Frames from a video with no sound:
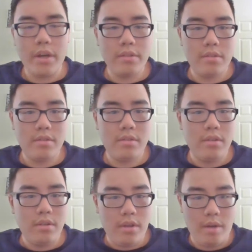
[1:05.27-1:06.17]

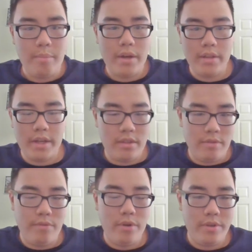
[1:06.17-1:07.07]
thoughts about like
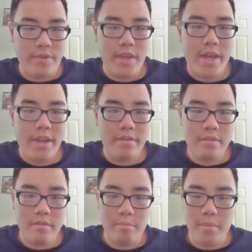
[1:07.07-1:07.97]
the void
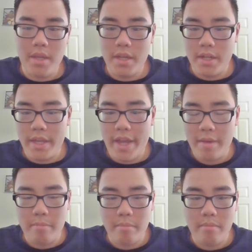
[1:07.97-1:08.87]
VAs being in the
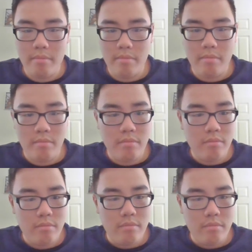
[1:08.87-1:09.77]
game.
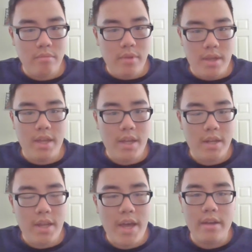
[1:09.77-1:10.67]

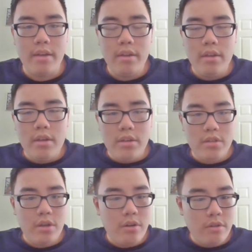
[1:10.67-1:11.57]
And yeah,
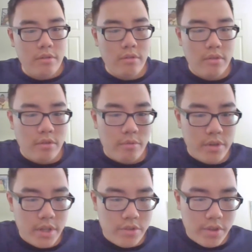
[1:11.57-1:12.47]
so
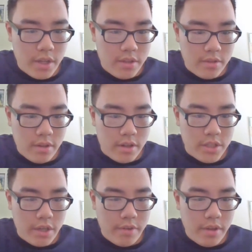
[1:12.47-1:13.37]
let's actually get this
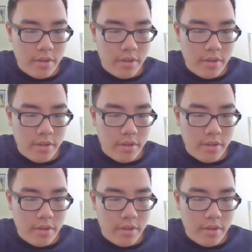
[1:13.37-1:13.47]
on, shall